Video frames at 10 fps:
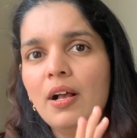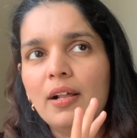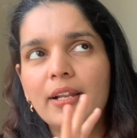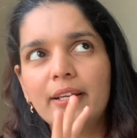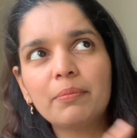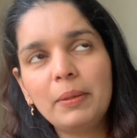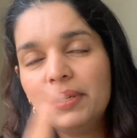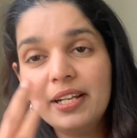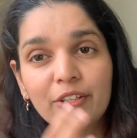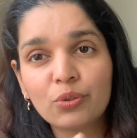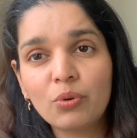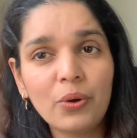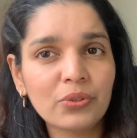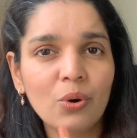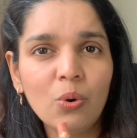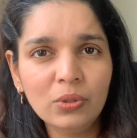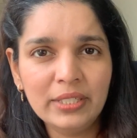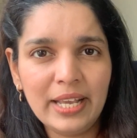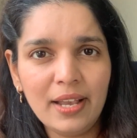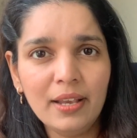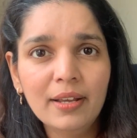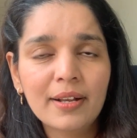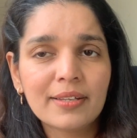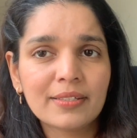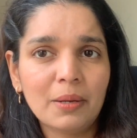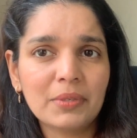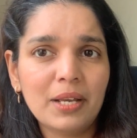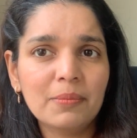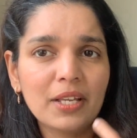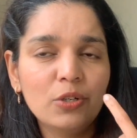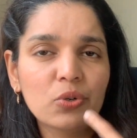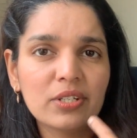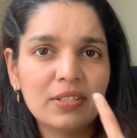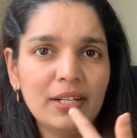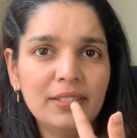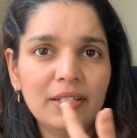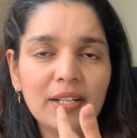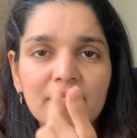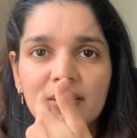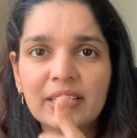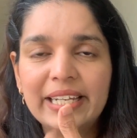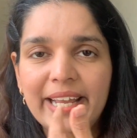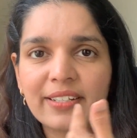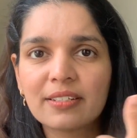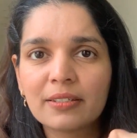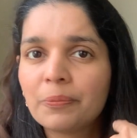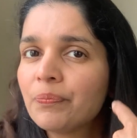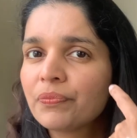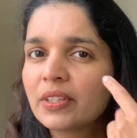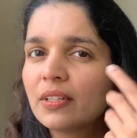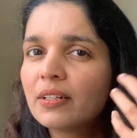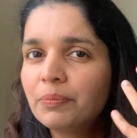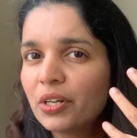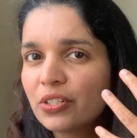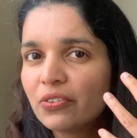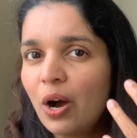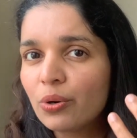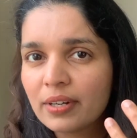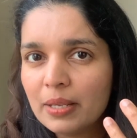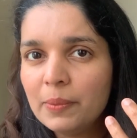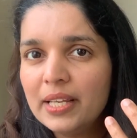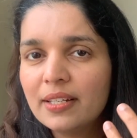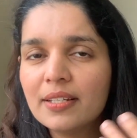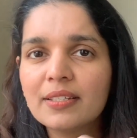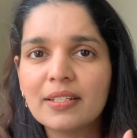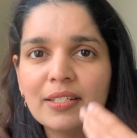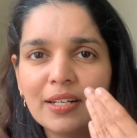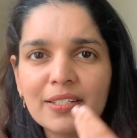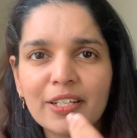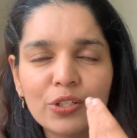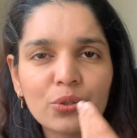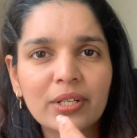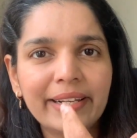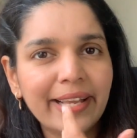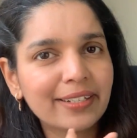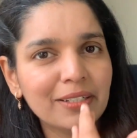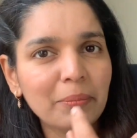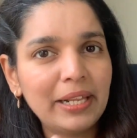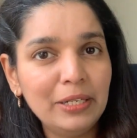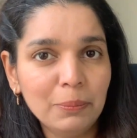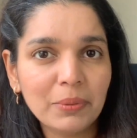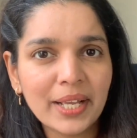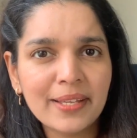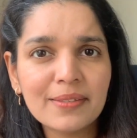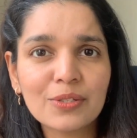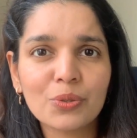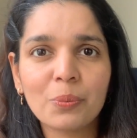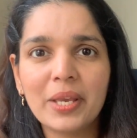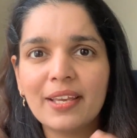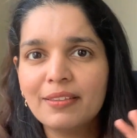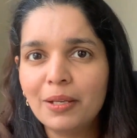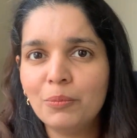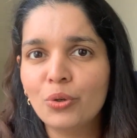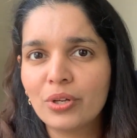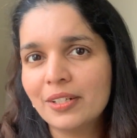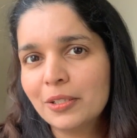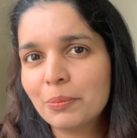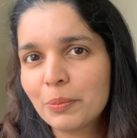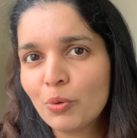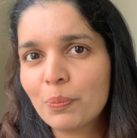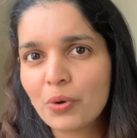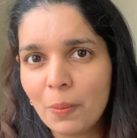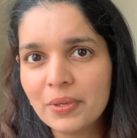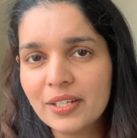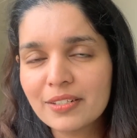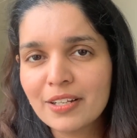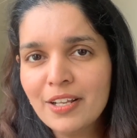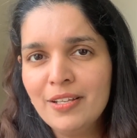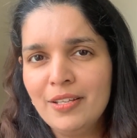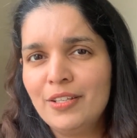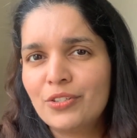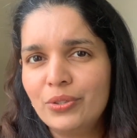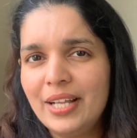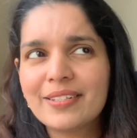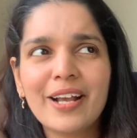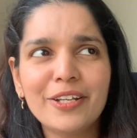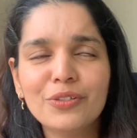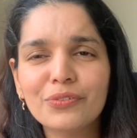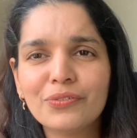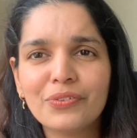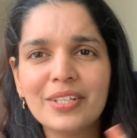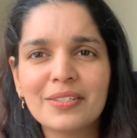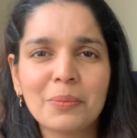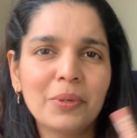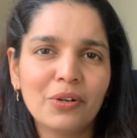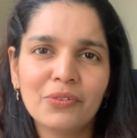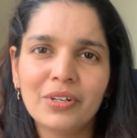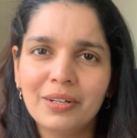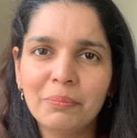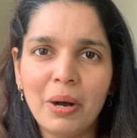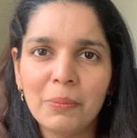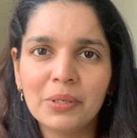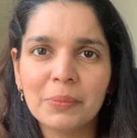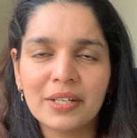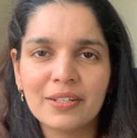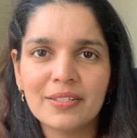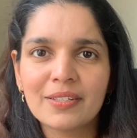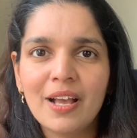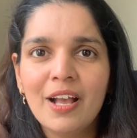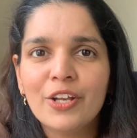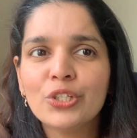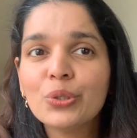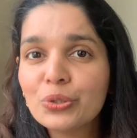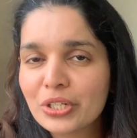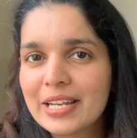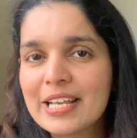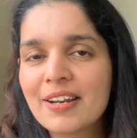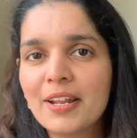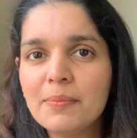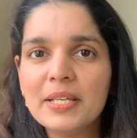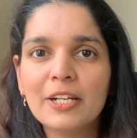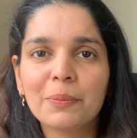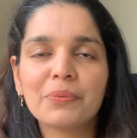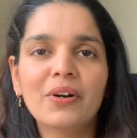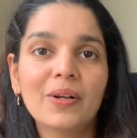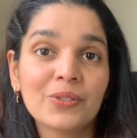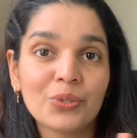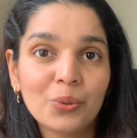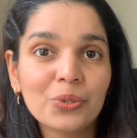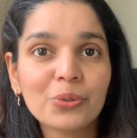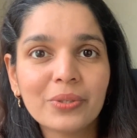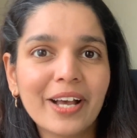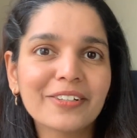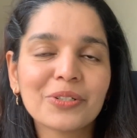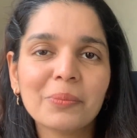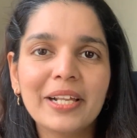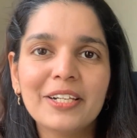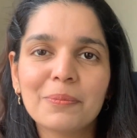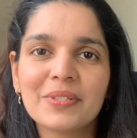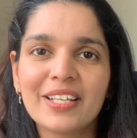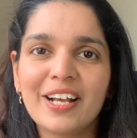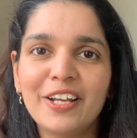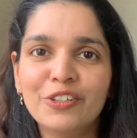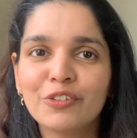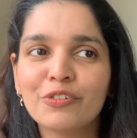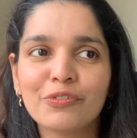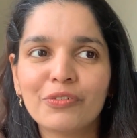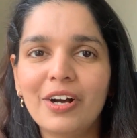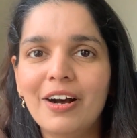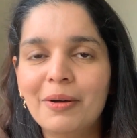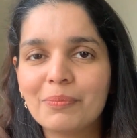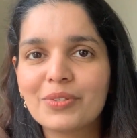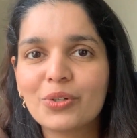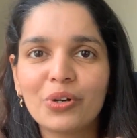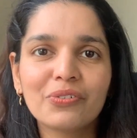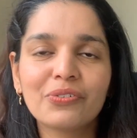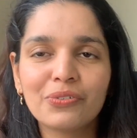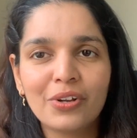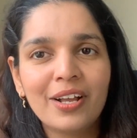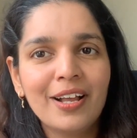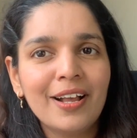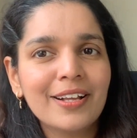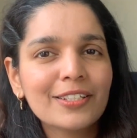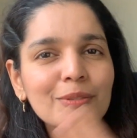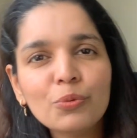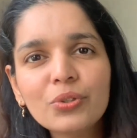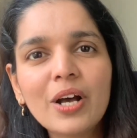like maybe like throughout the whole day, sometimes I notice that it does collect because of how creamy it is, it does tend to collect in my lip lines, so making them look a little bit more prominent. So that kind of is a bit of a bummer because usually creamy lip products don't do that to my lips. They kind of sort of smooth